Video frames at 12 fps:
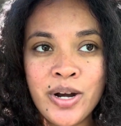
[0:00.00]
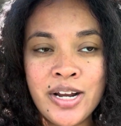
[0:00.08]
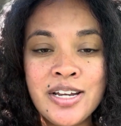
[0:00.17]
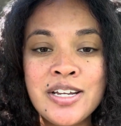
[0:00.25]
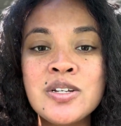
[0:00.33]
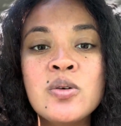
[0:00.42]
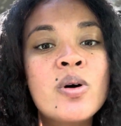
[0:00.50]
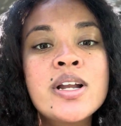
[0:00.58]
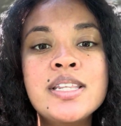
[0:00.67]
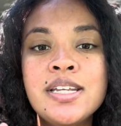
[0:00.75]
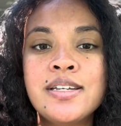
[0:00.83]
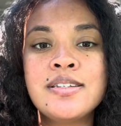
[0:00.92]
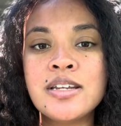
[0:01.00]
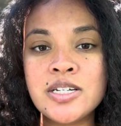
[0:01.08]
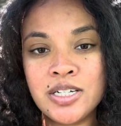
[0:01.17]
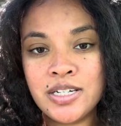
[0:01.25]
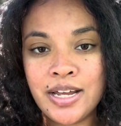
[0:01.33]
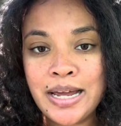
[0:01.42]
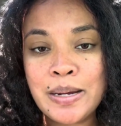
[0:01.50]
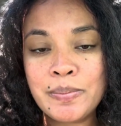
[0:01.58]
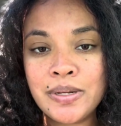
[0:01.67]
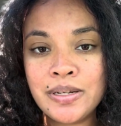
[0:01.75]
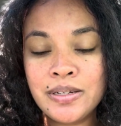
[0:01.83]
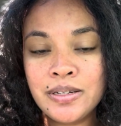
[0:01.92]
It doesn't want the ascension to
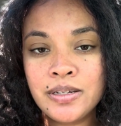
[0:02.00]
happen.